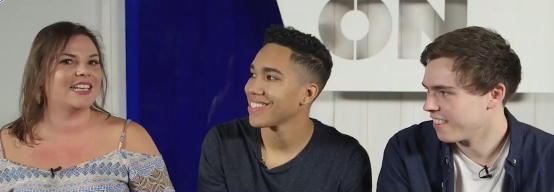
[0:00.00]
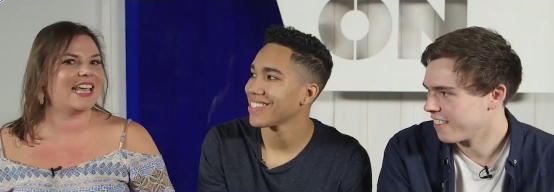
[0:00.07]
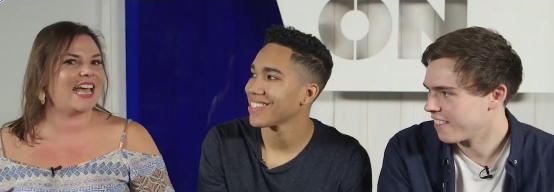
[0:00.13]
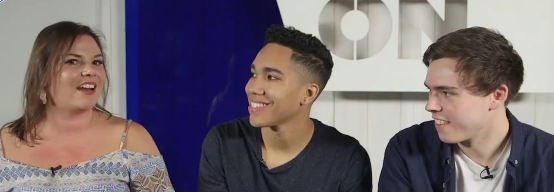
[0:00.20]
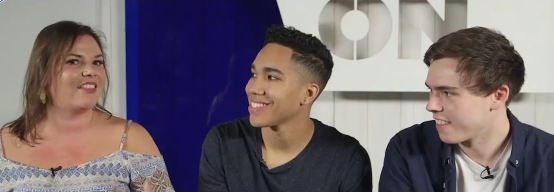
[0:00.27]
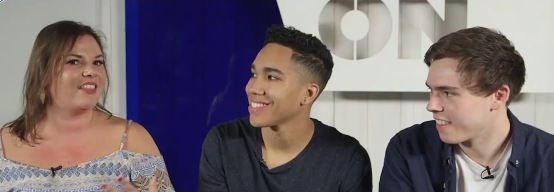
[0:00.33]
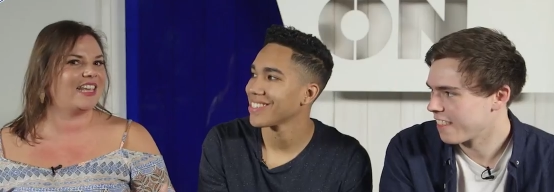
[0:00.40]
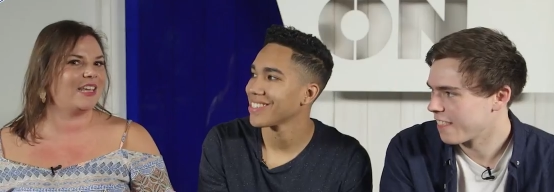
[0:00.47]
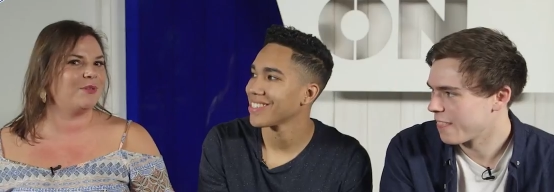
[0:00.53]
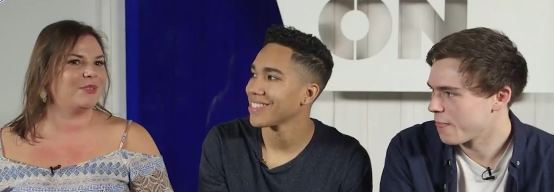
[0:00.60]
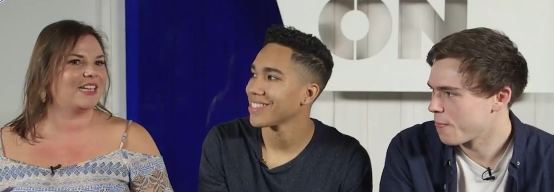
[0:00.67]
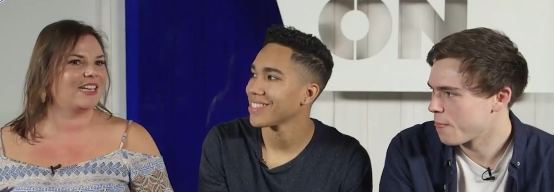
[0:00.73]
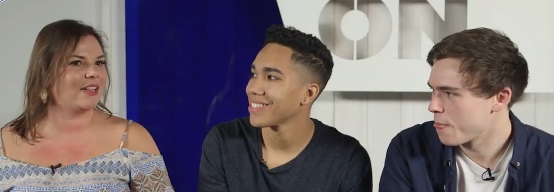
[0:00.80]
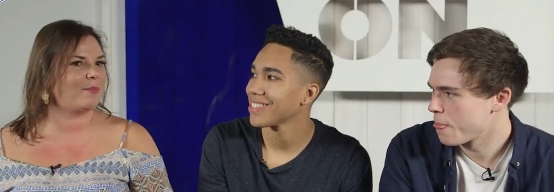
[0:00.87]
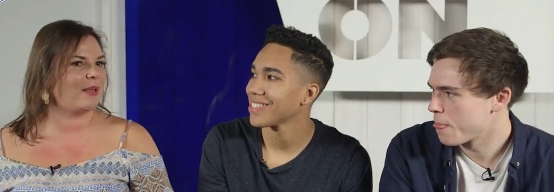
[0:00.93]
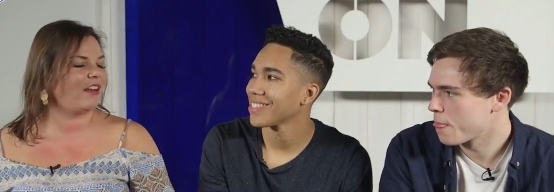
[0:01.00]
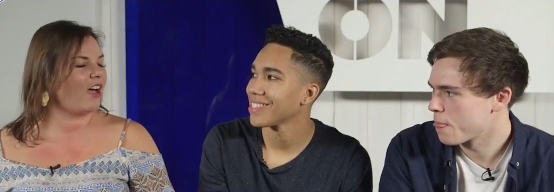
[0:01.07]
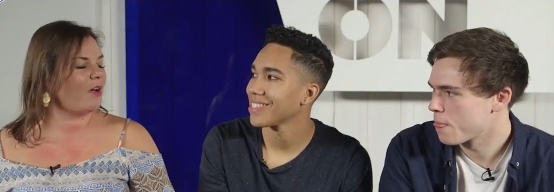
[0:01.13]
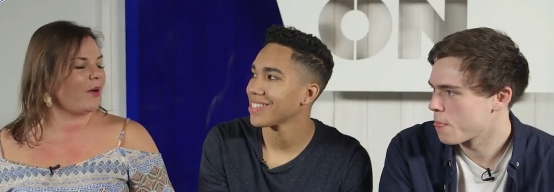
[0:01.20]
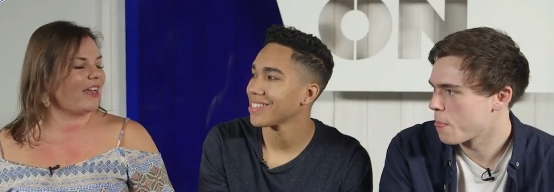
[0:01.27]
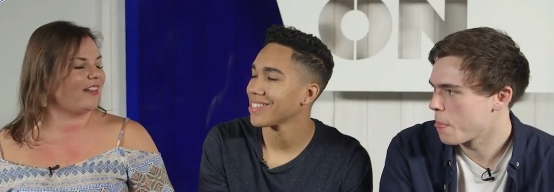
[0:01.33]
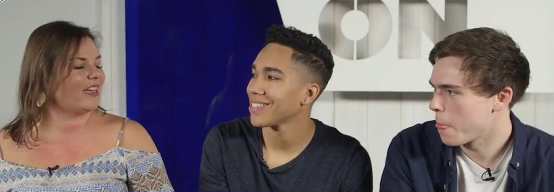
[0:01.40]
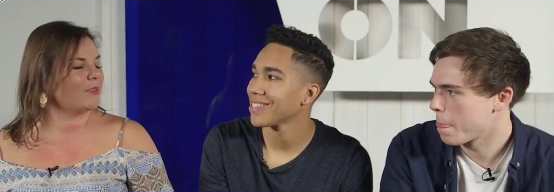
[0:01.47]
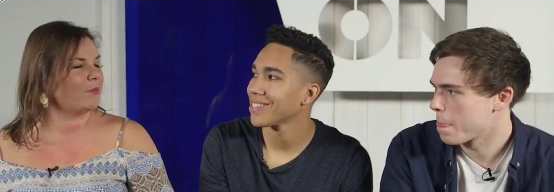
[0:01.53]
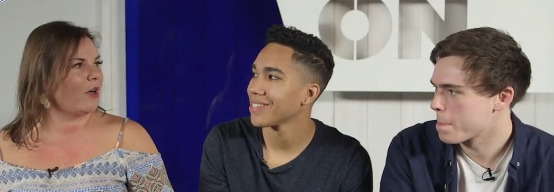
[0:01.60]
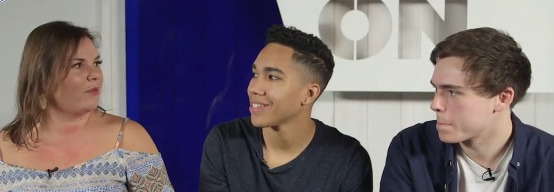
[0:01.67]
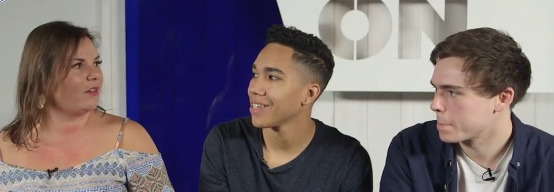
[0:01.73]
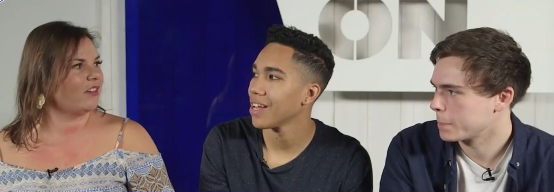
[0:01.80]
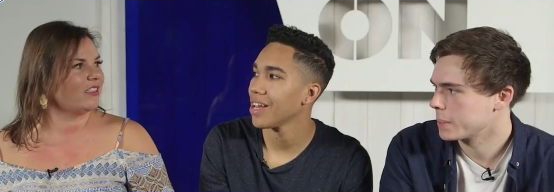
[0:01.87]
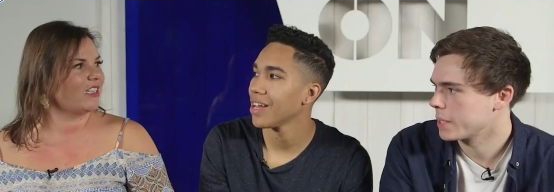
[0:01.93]
Speaker 1: again, I think he was a little bit lightweight in that
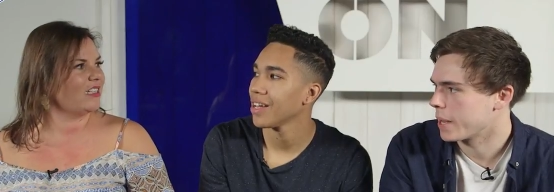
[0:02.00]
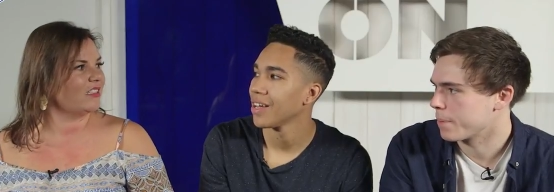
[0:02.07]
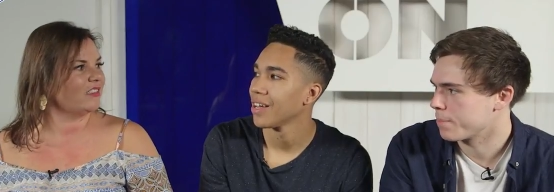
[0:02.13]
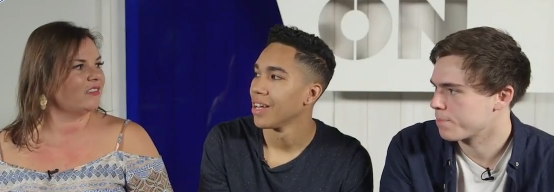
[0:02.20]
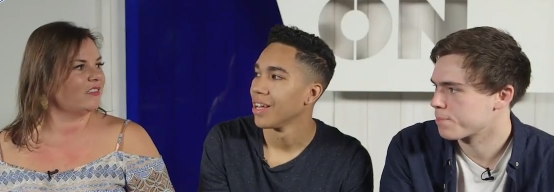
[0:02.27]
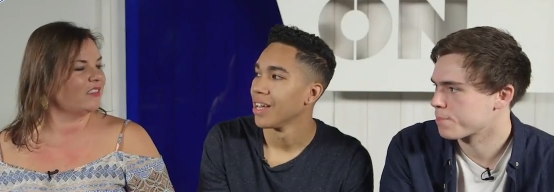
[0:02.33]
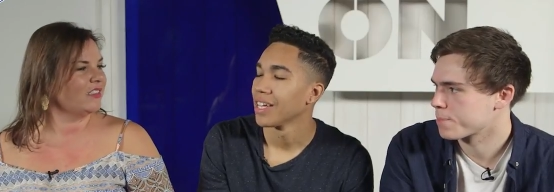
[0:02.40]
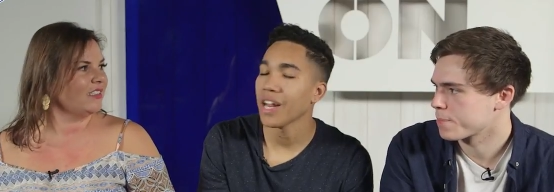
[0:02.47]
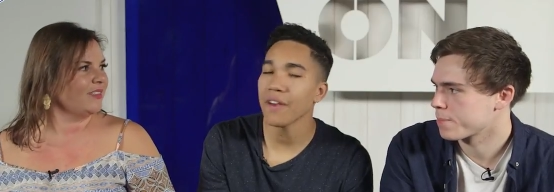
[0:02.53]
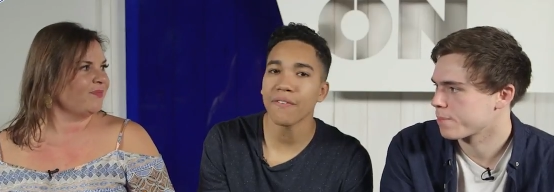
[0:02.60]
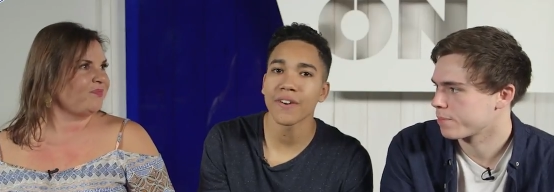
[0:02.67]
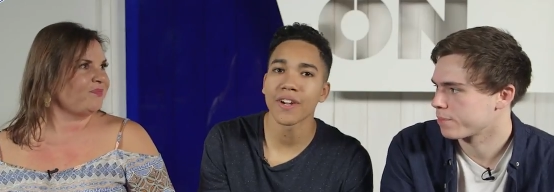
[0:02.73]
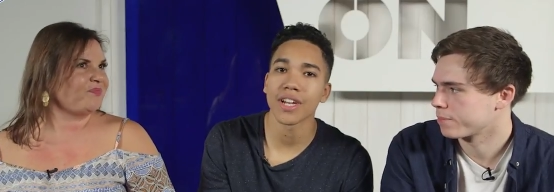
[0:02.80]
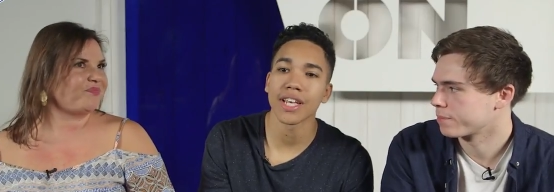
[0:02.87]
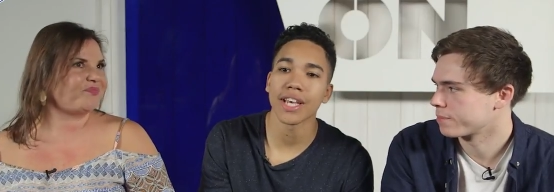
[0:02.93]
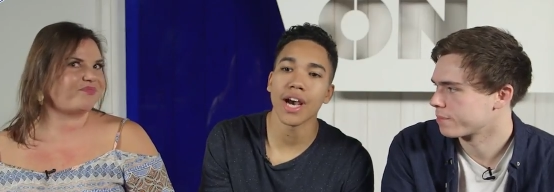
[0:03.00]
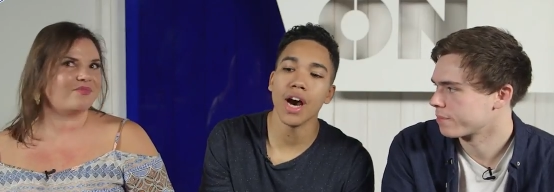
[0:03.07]
department last season. Definitely.